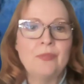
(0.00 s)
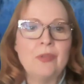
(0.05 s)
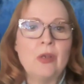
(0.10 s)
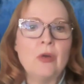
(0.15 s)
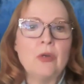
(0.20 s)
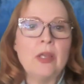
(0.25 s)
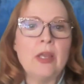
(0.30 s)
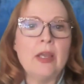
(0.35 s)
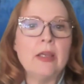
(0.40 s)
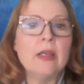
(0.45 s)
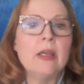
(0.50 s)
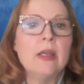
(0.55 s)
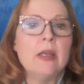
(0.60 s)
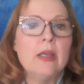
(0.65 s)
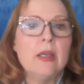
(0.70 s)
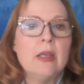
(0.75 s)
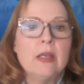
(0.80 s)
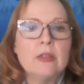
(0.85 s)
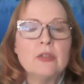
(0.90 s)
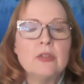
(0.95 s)
Okay,
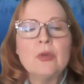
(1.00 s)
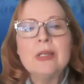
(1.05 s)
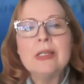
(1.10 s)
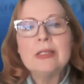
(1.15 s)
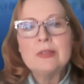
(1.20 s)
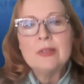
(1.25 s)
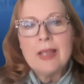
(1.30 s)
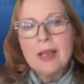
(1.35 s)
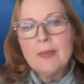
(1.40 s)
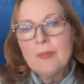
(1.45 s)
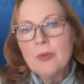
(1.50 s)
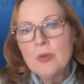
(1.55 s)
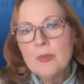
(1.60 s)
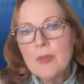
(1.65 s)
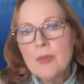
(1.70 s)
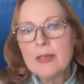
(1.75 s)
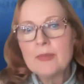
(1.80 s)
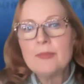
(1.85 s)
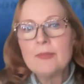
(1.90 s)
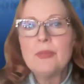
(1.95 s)
so an example
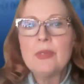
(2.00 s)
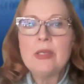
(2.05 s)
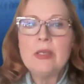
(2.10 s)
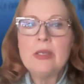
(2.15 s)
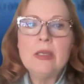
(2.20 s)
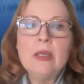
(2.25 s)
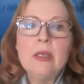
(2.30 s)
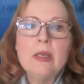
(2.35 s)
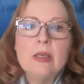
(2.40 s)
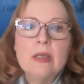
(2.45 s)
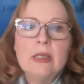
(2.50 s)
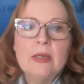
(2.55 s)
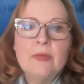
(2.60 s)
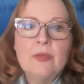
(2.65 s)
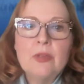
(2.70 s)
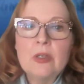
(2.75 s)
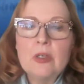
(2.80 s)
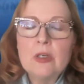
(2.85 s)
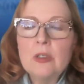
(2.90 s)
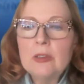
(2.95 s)
might be if
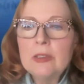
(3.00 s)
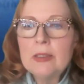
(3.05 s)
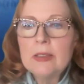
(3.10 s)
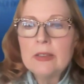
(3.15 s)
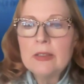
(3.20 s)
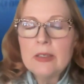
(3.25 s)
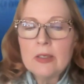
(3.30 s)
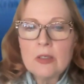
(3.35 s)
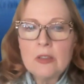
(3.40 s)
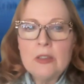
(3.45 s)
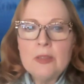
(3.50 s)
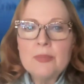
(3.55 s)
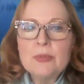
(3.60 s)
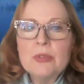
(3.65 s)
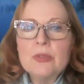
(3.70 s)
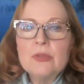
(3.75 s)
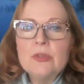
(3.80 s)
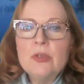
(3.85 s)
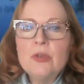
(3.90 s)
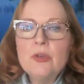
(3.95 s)
the eclipse
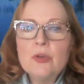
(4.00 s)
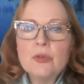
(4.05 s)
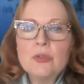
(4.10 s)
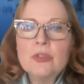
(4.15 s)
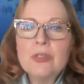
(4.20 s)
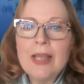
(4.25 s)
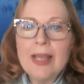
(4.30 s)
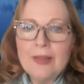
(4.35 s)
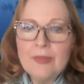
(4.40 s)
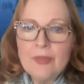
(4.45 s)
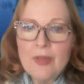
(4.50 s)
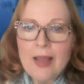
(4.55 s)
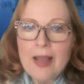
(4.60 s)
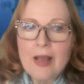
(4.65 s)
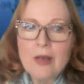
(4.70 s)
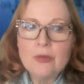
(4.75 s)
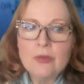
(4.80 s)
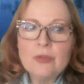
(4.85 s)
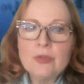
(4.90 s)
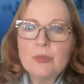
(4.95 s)
is in your 10th
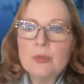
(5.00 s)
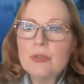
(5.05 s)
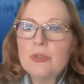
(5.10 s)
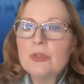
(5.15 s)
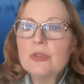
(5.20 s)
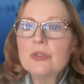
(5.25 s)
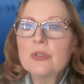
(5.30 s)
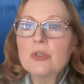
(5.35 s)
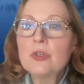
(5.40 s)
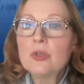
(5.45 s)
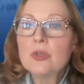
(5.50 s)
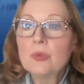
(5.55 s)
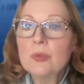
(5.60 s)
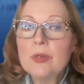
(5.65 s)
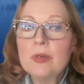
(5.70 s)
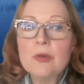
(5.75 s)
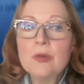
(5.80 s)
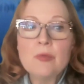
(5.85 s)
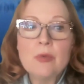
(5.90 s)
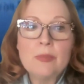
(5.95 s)
house, which is
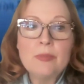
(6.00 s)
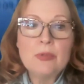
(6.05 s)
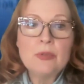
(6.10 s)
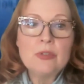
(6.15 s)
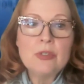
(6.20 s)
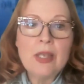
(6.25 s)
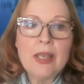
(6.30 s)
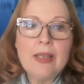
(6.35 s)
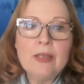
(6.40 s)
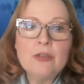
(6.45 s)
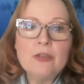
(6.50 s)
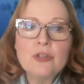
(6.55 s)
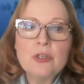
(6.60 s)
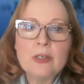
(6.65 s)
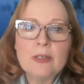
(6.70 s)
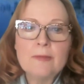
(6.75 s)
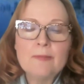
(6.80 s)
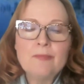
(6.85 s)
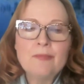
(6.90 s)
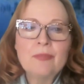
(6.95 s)
career and
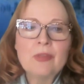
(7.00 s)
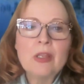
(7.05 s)
reputation,